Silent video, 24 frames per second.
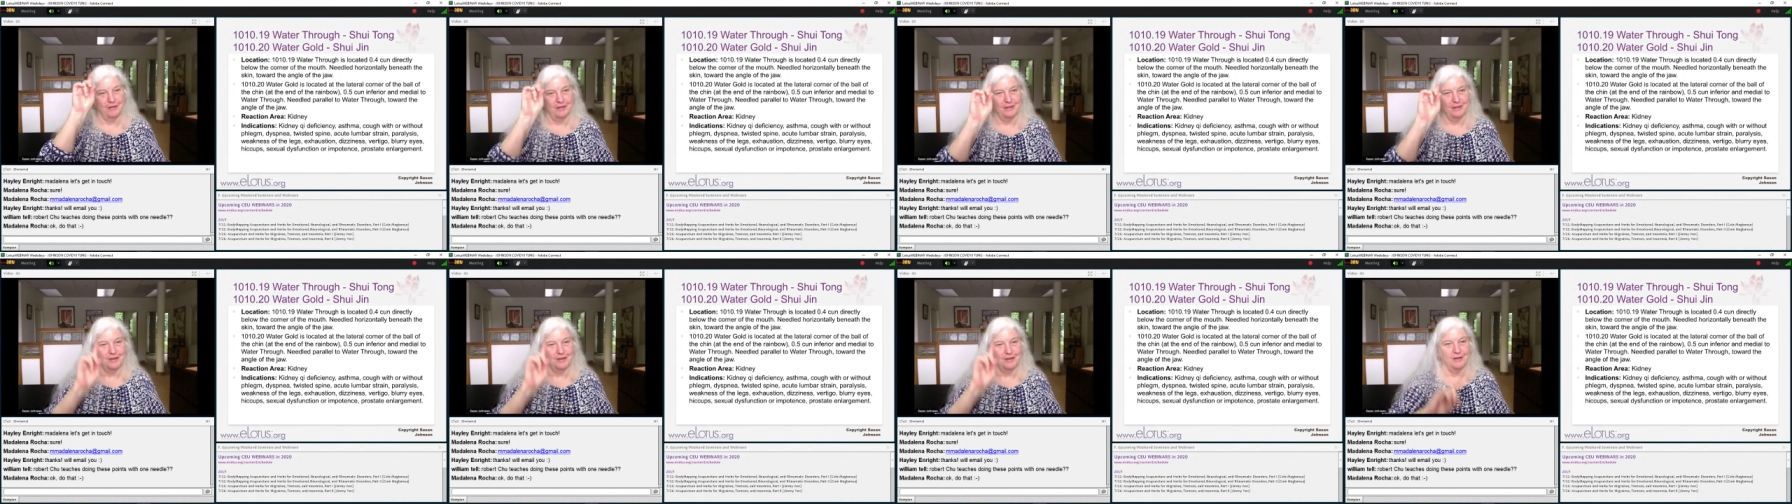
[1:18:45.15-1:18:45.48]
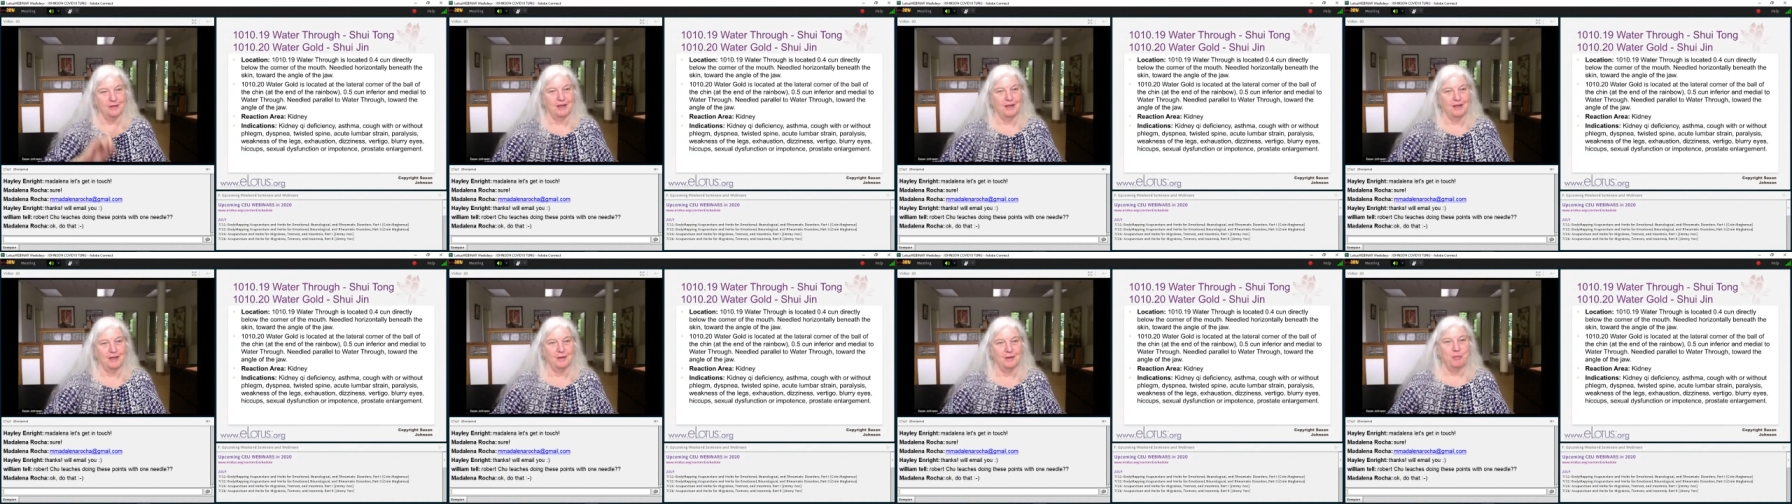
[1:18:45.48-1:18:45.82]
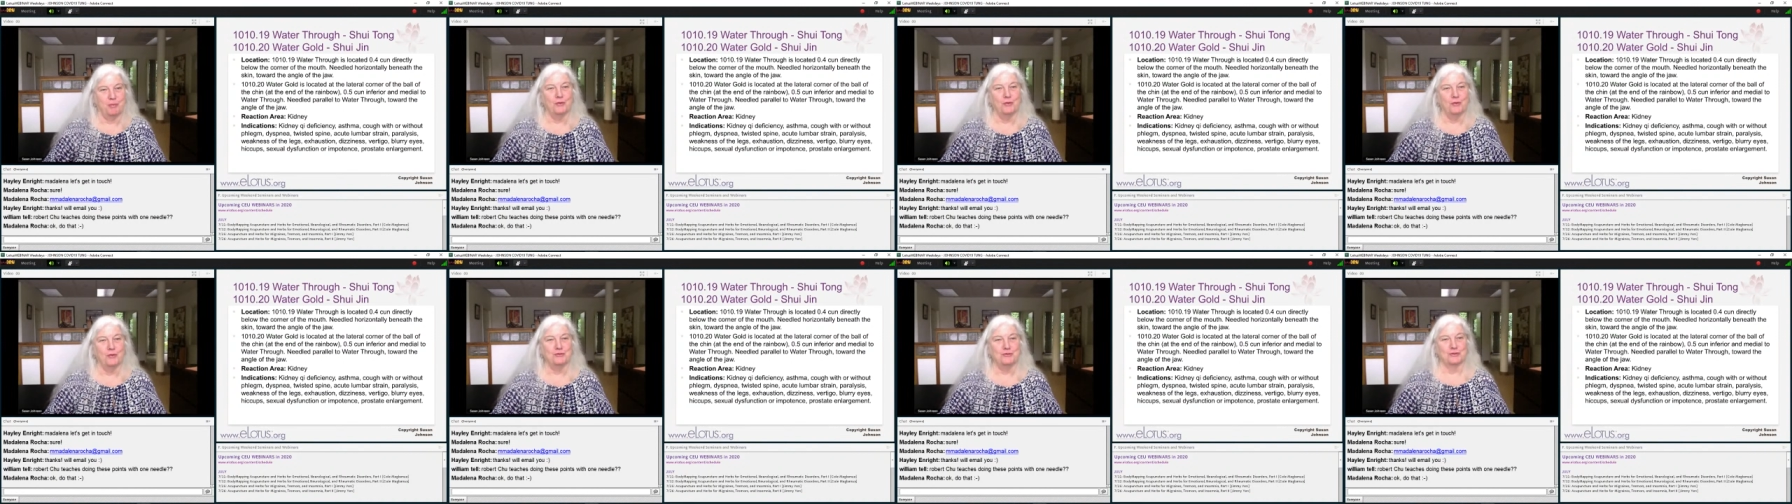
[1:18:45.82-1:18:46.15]
the on a
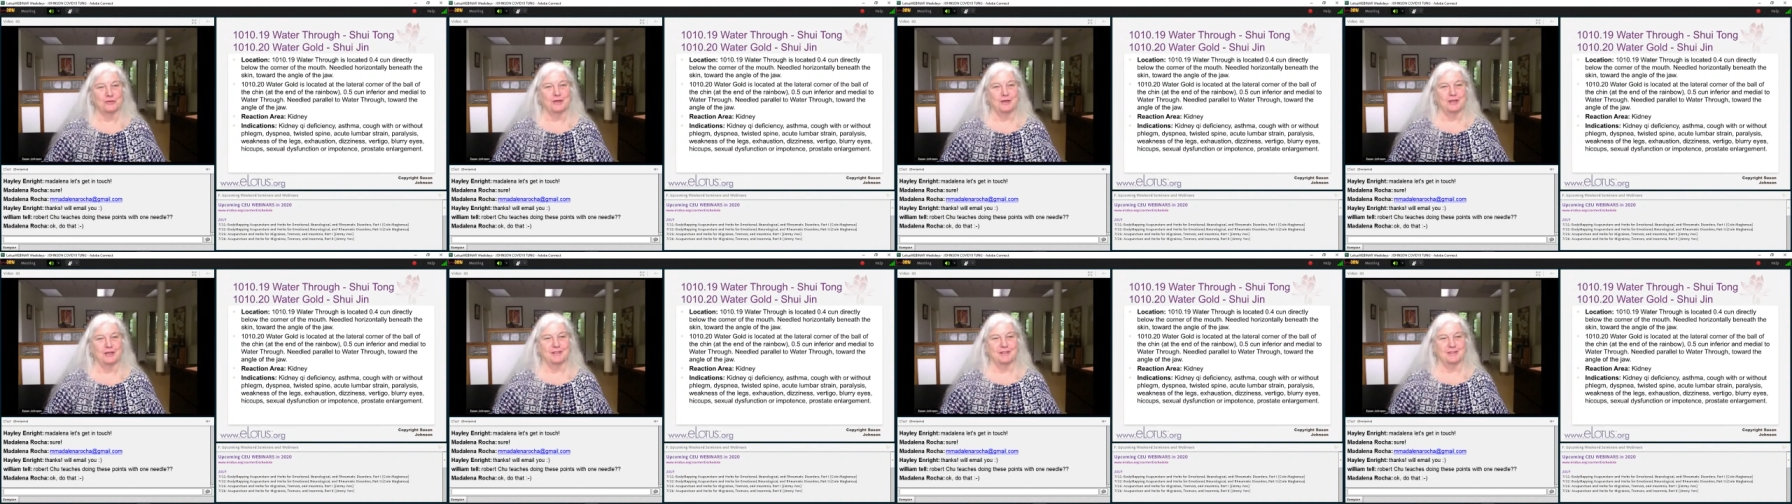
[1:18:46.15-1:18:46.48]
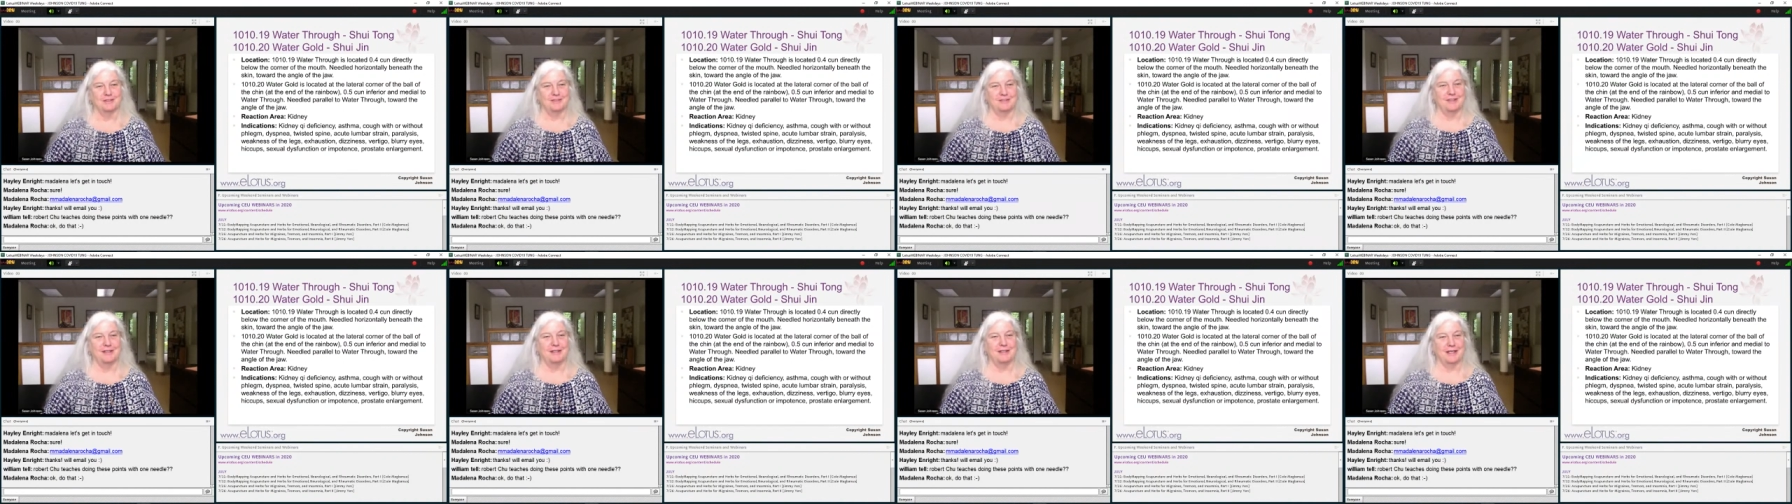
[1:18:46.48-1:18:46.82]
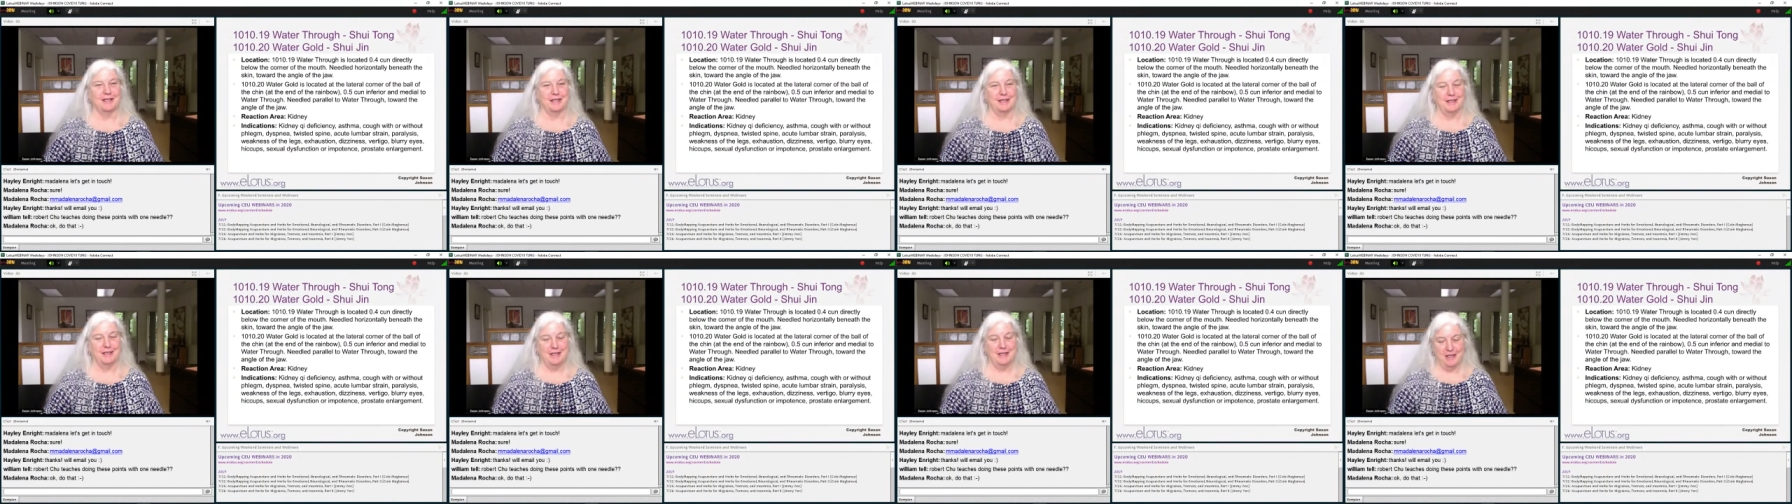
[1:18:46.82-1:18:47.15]
poster on the
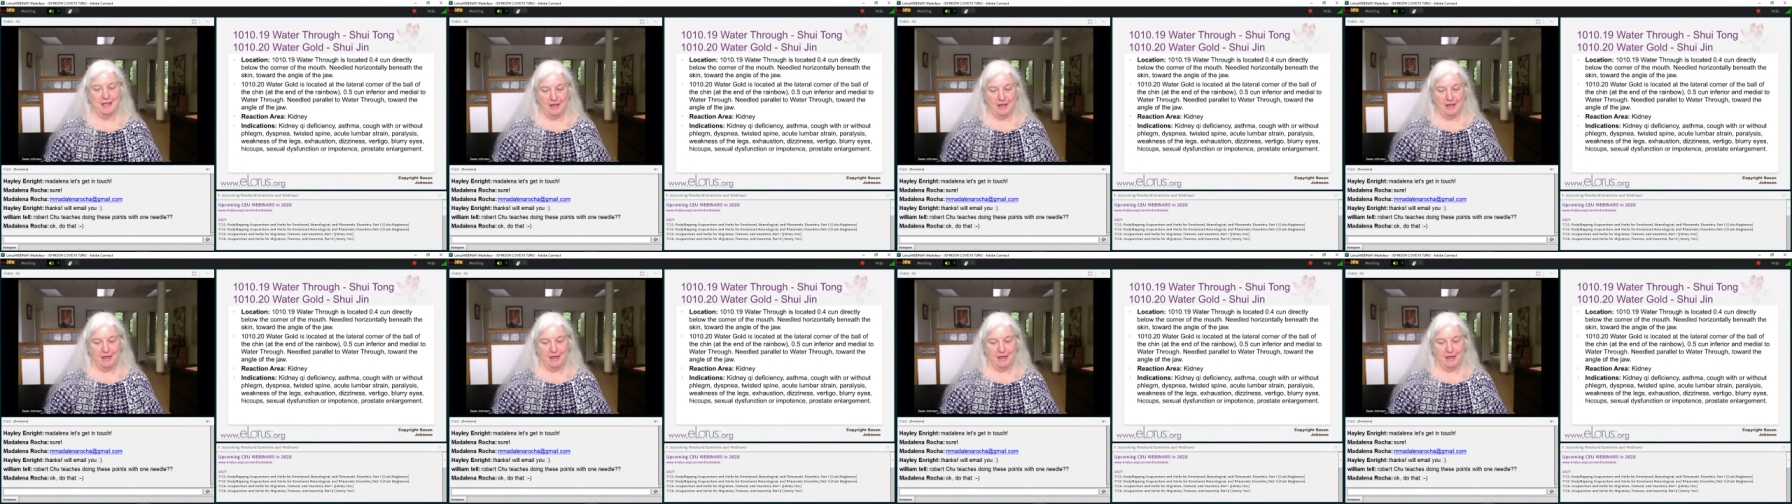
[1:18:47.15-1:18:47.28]
ceiling